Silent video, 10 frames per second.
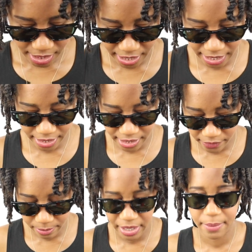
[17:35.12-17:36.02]
And they
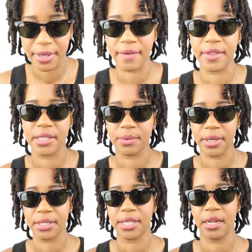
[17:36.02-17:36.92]
remind me of these
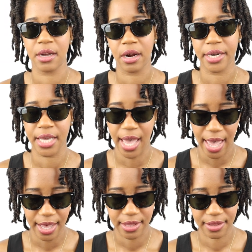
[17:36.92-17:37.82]
ones that I already
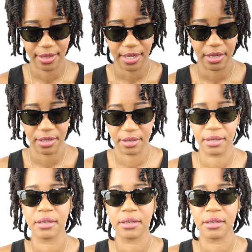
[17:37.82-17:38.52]
had, that